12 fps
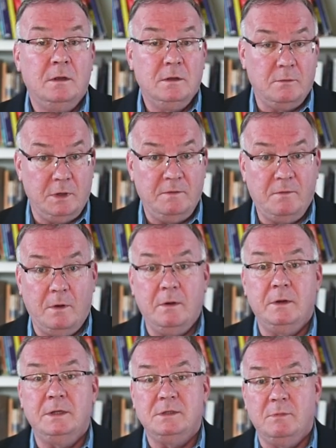The way
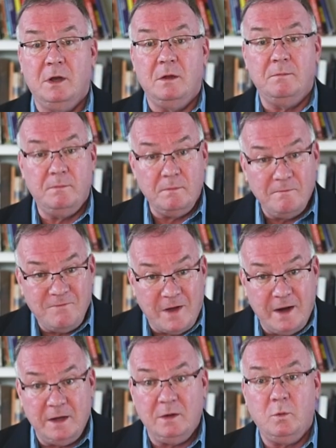forward is about
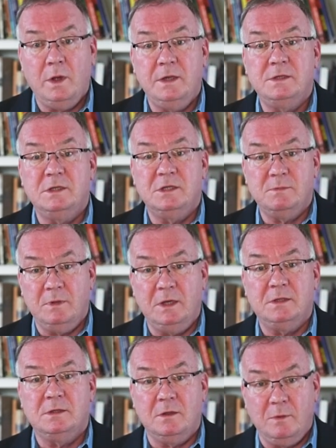finding ways to
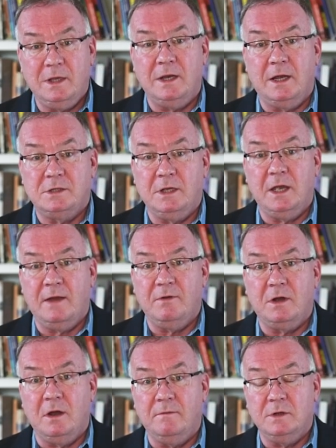speak so that we can actually have a
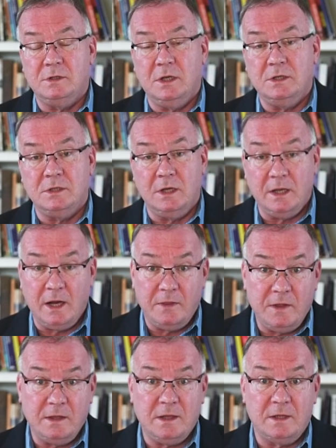conversation. And I
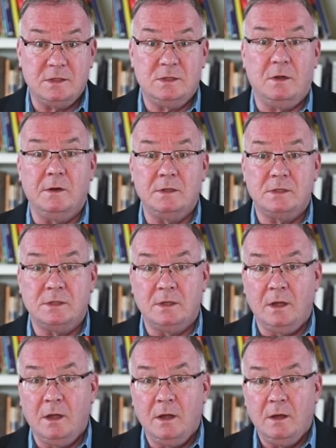think that starts
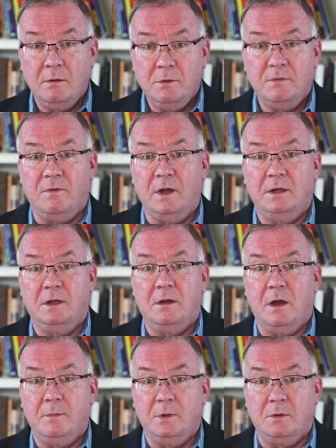with finding
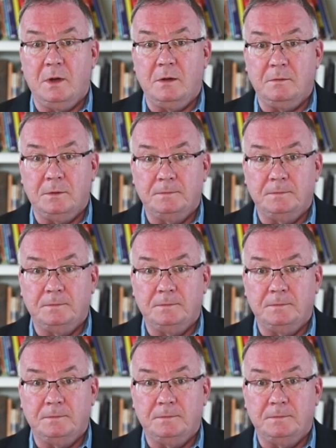common ground.